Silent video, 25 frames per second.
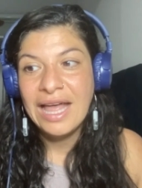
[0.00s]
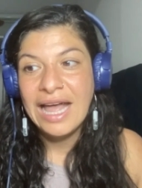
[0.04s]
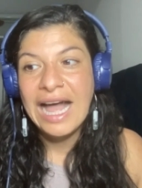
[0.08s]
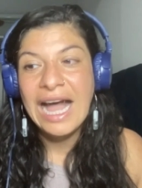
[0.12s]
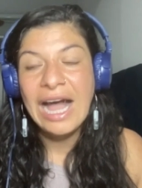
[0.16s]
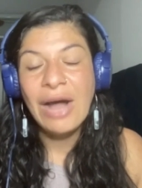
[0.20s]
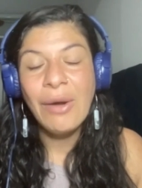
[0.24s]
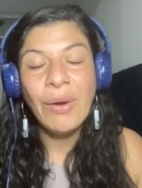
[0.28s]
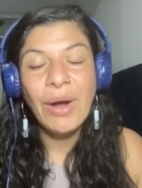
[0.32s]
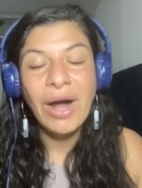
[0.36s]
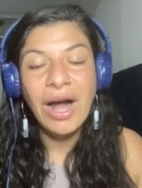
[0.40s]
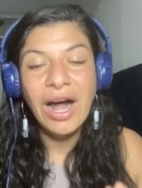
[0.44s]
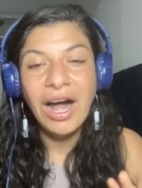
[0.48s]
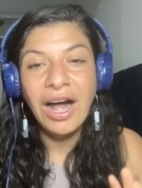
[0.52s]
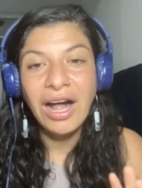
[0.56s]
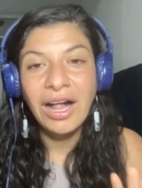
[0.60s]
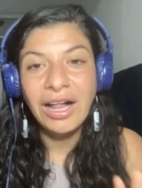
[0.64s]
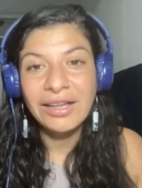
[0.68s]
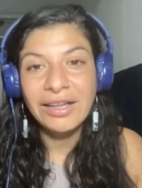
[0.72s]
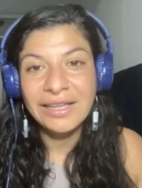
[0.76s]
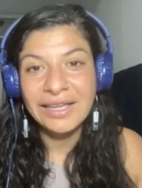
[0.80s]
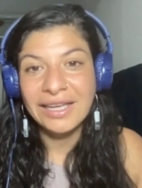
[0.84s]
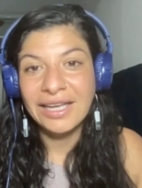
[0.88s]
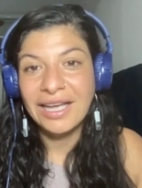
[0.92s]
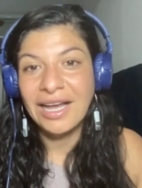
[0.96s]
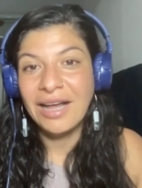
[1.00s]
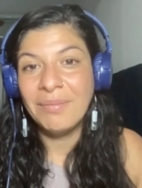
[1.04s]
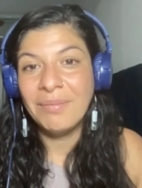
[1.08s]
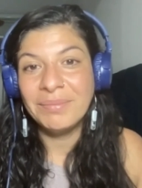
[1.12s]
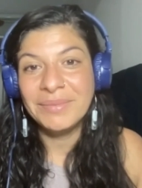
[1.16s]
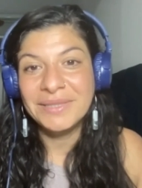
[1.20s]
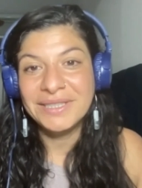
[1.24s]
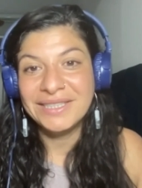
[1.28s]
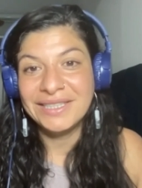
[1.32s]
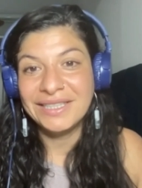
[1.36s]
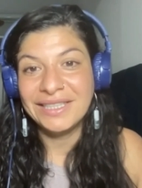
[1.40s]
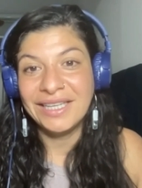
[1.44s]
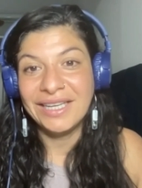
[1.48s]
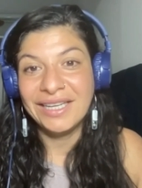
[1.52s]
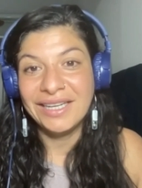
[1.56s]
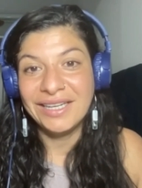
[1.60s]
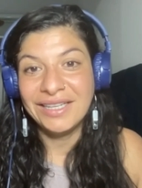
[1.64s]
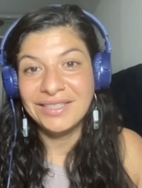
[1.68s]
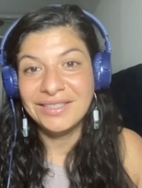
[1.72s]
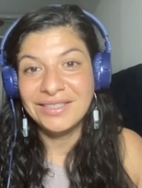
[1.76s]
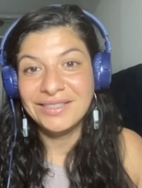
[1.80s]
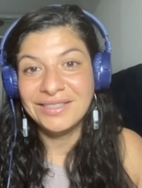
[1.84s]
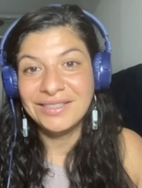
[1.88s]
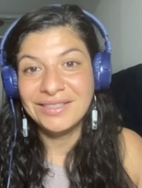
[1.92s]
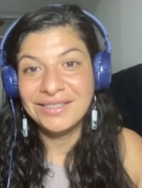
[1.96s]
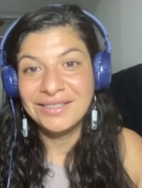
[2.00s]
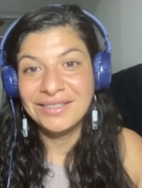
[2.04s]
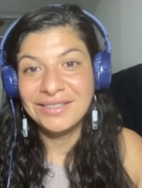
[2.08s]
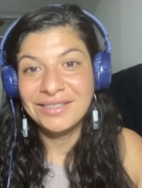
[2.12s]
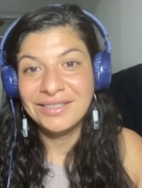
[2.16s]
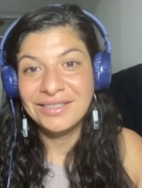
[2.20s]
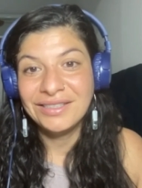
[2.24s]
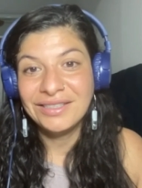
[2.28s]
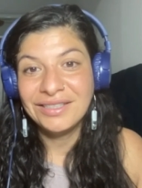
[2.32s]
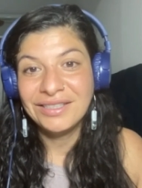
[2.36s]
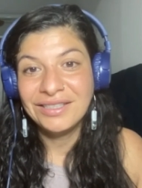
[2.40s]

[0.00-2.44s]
how all-encompassing it is.